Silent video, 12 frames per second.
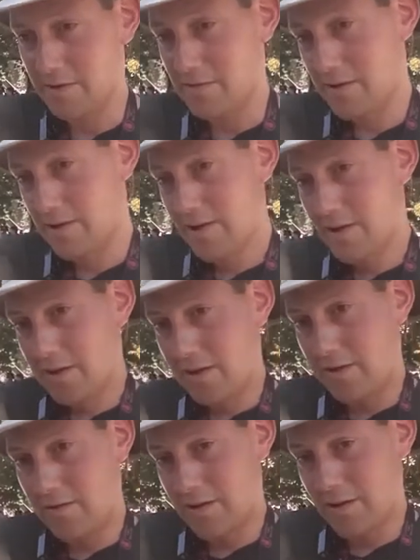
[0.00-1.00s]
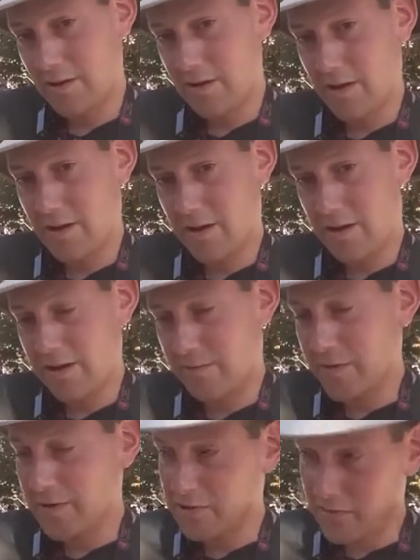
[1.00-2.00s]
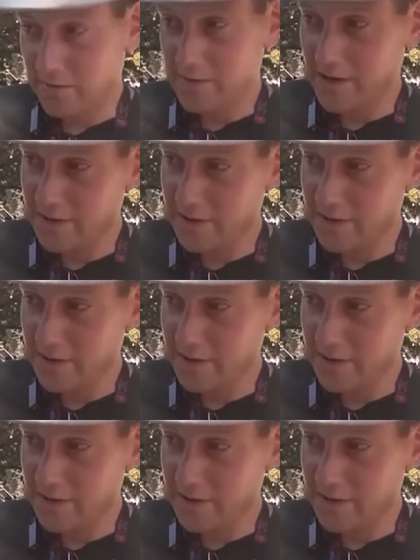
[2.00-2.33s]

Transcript: So, you know, it's been a struggle to